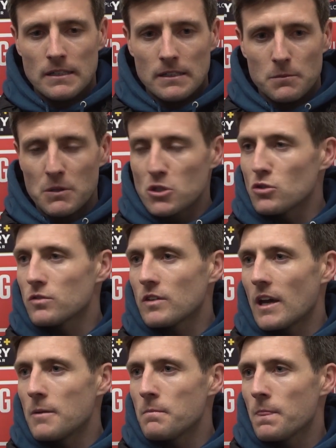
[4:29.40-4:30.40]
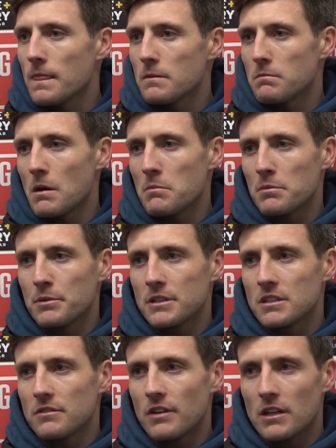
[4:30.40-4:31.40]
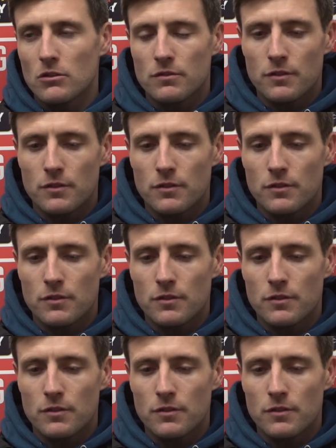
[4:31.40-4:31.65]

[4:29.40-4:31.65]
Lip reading: It'll be a tough game. Bamber Bridge are a very good